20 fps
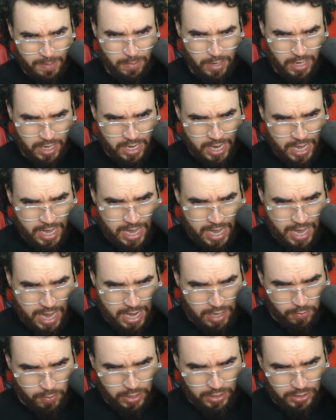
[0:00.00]
But
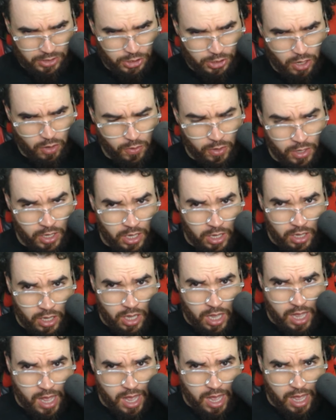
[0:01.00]
anyway, so
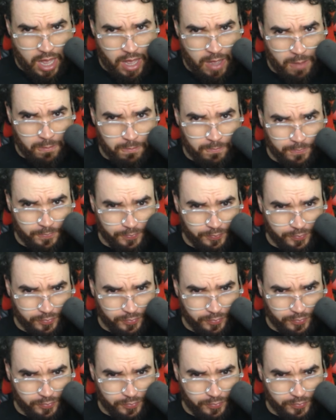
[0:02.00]
um,